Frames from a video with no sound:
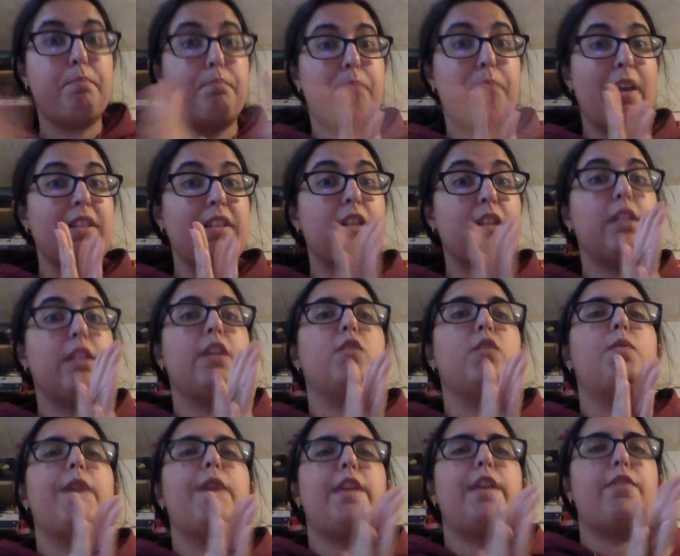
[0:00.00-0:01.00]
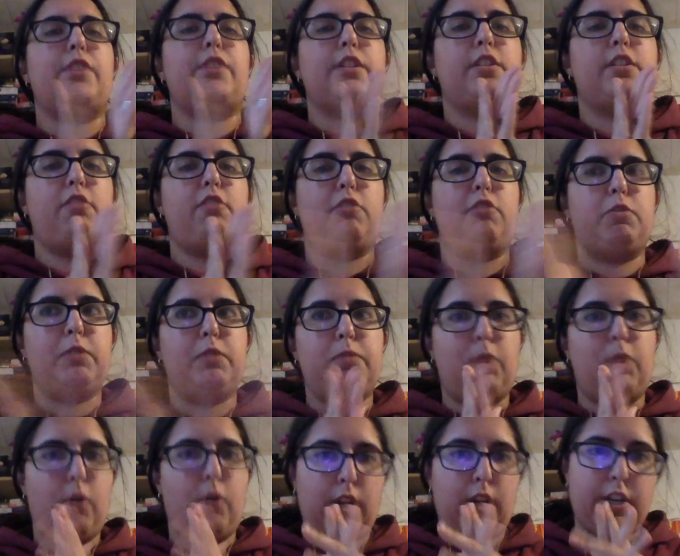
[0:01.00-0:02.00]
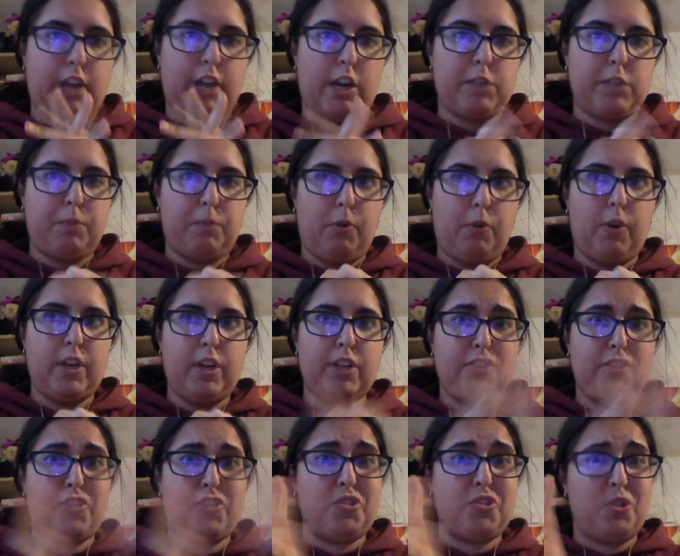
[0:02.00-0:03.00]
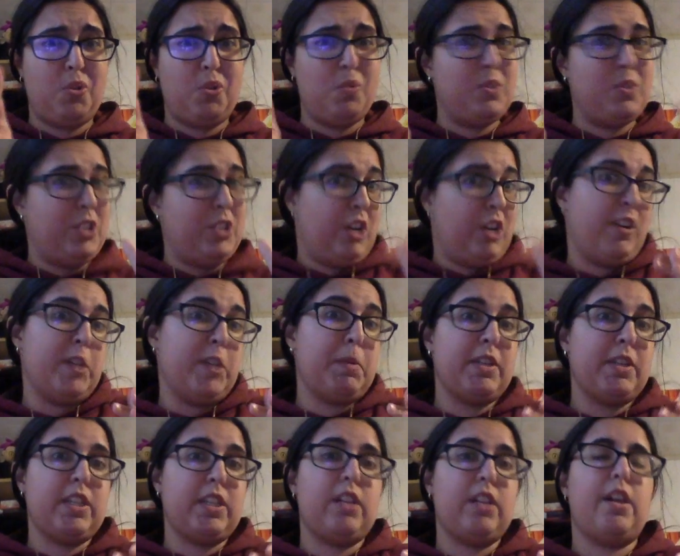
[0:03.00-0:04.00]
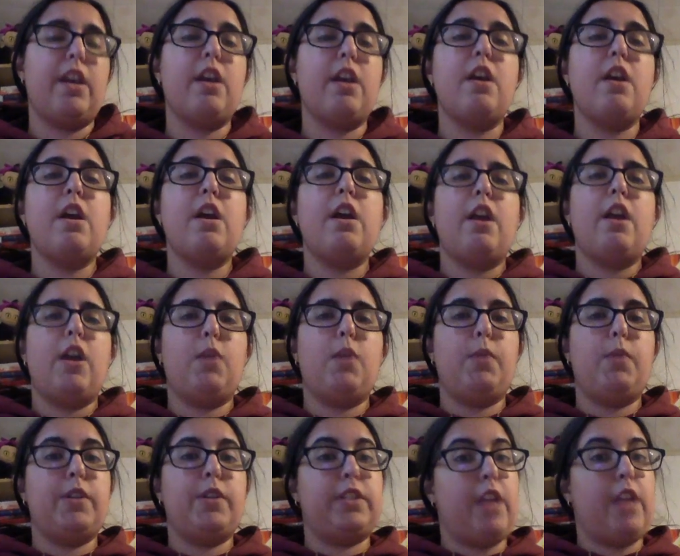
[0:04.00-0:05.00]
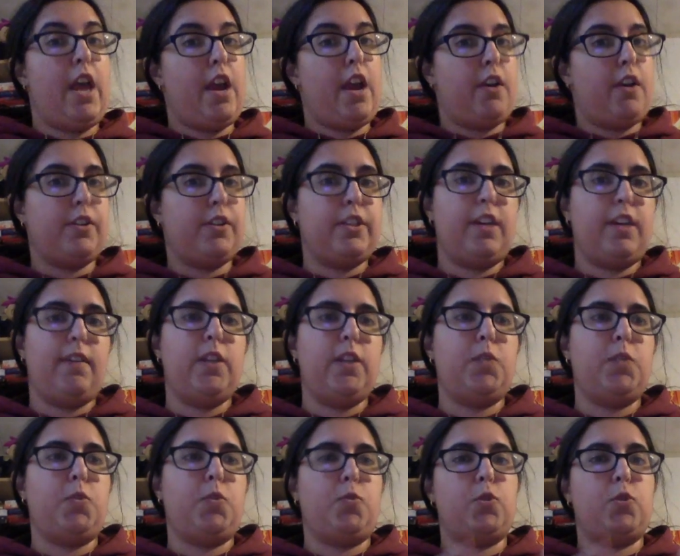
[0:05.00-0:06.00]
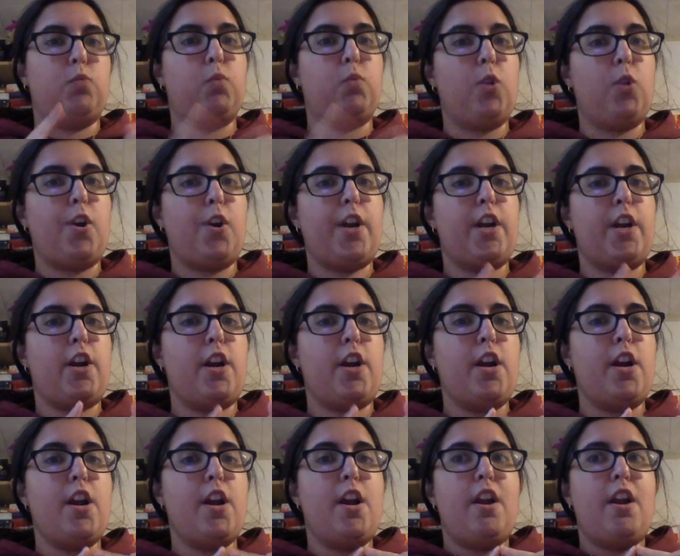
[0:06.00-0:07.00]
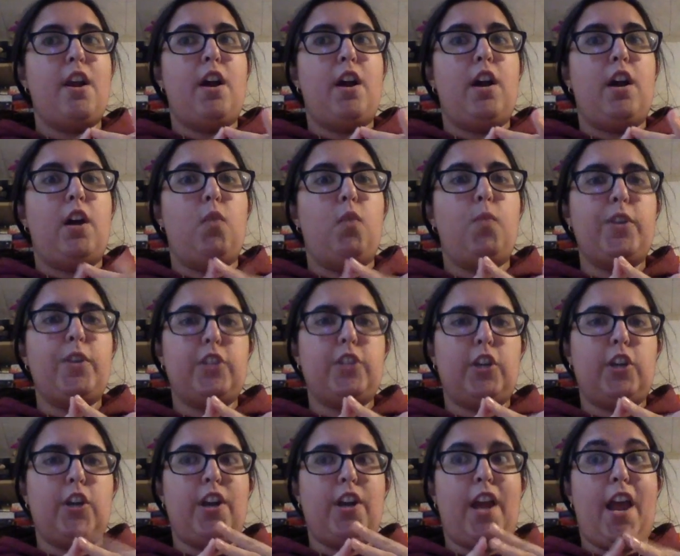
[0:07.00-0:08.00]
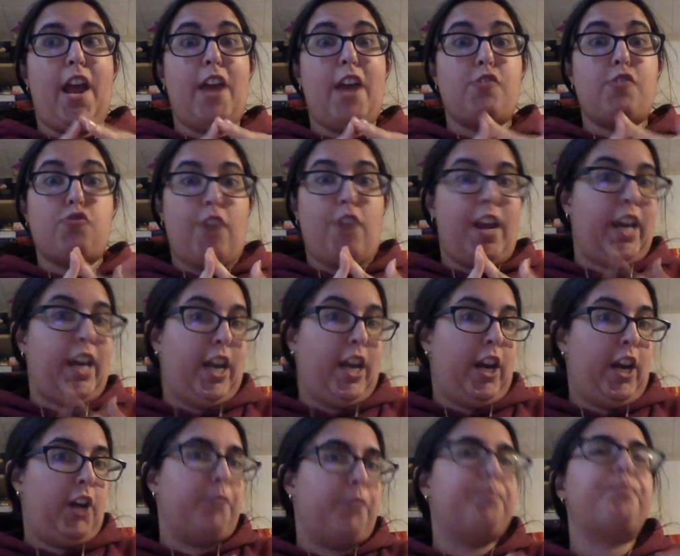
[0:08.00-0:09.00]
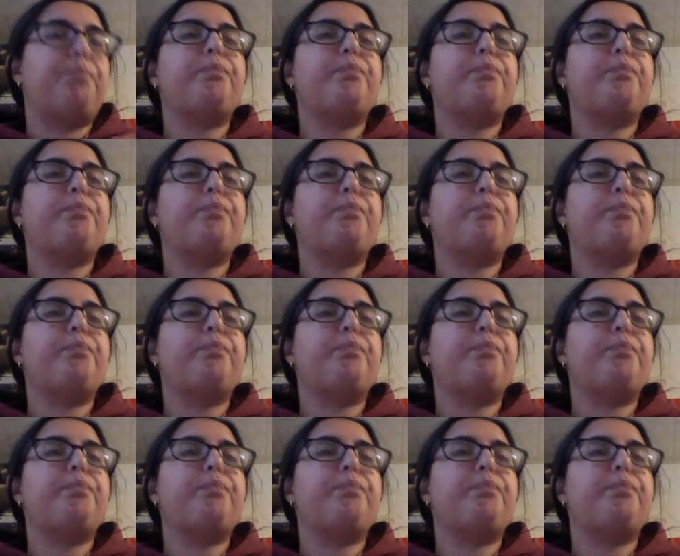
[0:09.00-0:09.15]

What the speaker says: basically the way that this series was broken down is broken into 2 series, basically. It was the Heir series, which was Warrior, Wizard, and Dragonair.